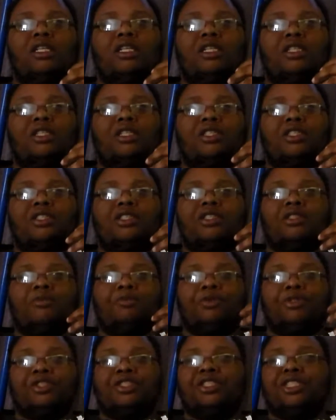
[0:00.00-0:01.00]
is
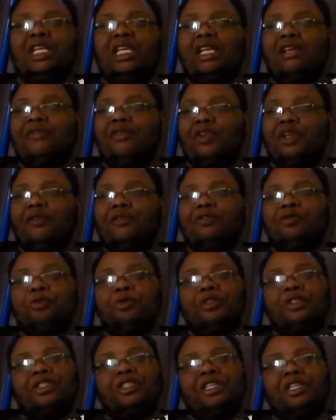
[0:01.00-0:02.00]
perceived, and if it's
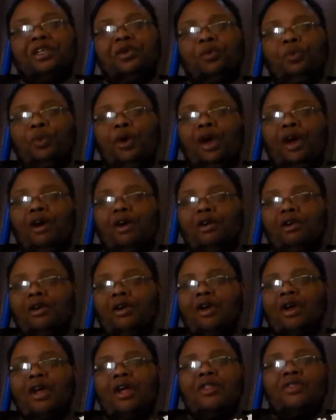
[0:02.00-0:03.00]
perceived
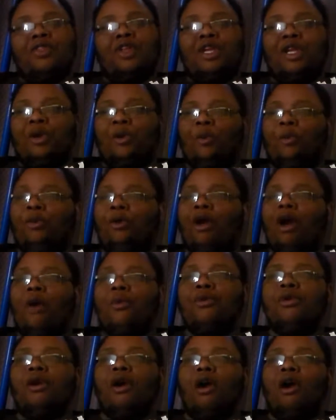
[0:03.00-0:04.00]
well, then they
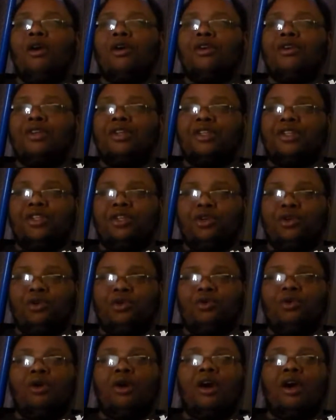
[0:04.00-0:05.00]
probably are going to
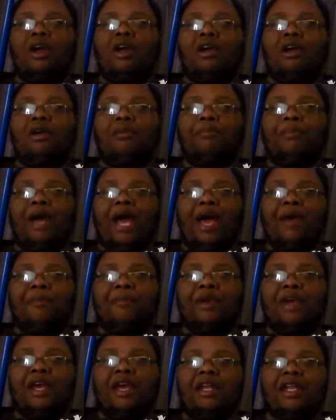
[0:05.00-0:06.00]
do
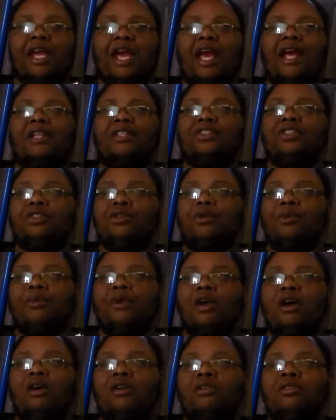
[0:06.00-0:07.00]
Batman and
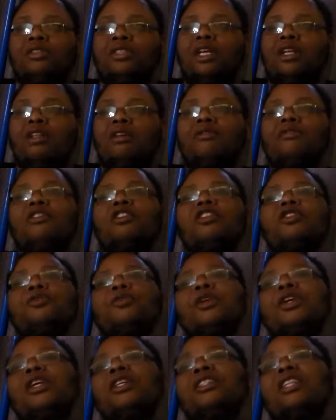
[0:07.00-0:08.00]
Superman on the television,
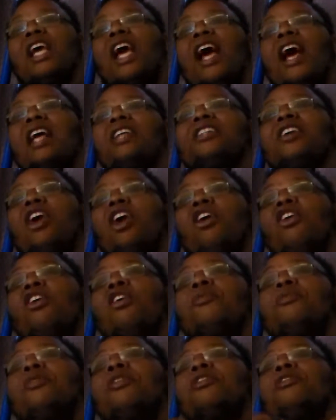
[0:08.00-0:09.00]
because it has
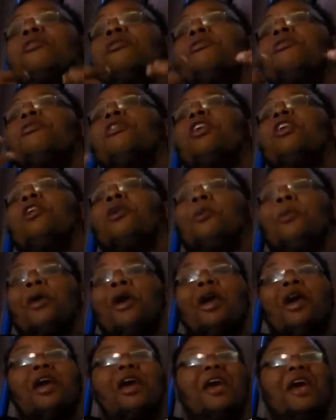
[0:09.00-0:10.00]
already been confirmed.
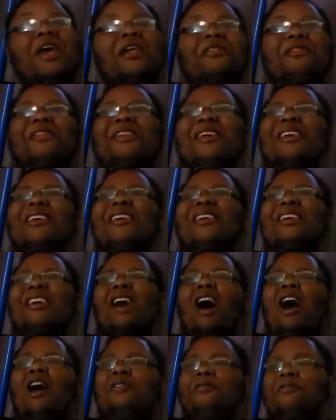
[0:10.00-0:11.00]
And thank
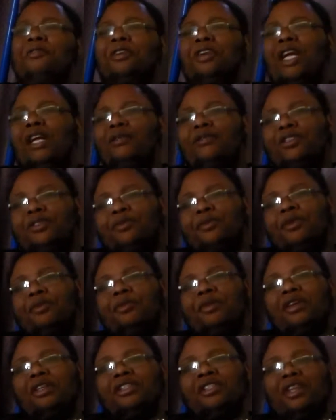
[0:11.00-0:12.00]
God for Kevin Smith,
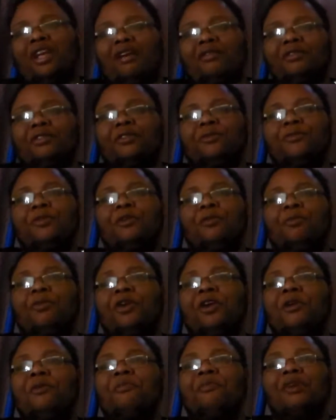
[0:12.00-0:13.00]
because Kevin Smith
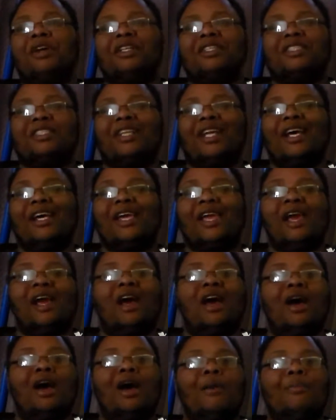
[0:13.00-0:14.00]
pretty much like
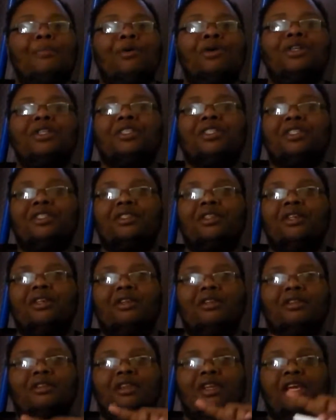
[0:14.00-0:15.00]
push
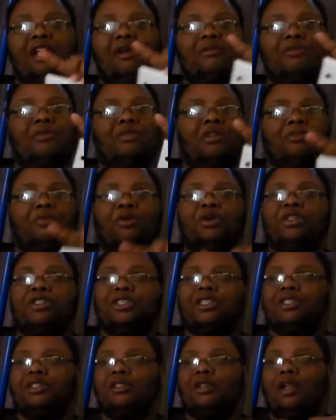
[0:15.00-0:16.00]

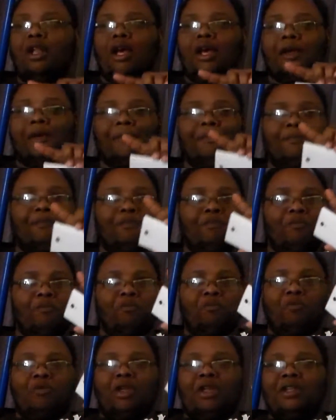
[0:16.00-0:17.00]
like
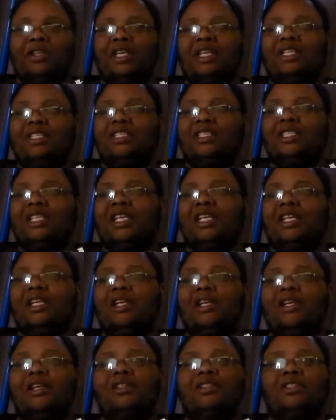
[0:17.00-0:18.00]

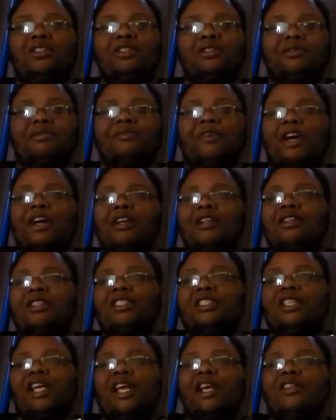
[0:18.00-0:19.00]
DC to finally
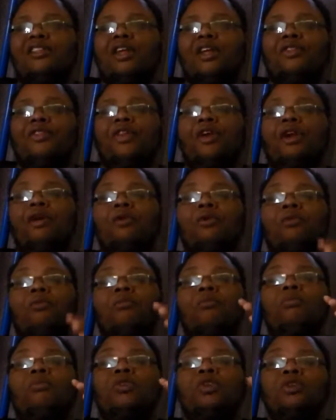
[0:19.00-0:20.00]
say that their
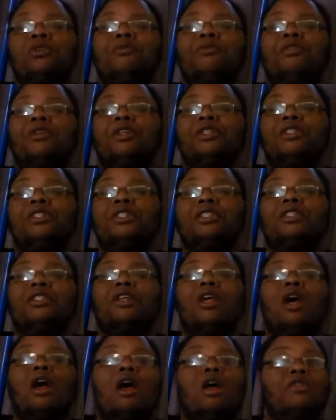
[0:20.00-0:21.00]

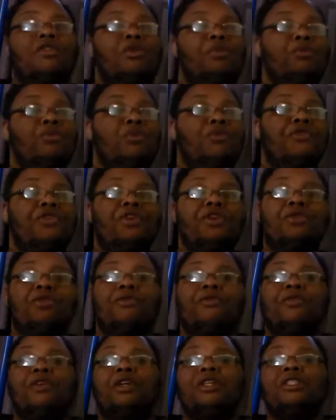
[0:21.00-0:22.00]
universes, the movie
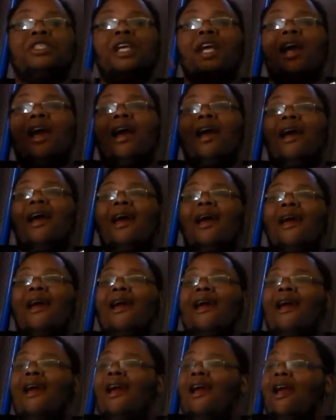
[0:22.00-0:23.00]
universe
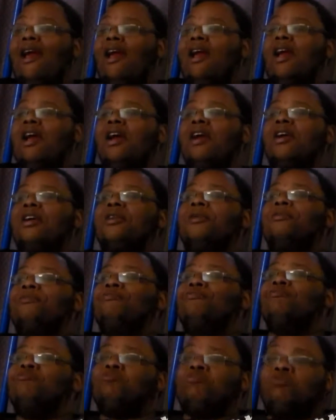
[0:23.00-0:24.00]
and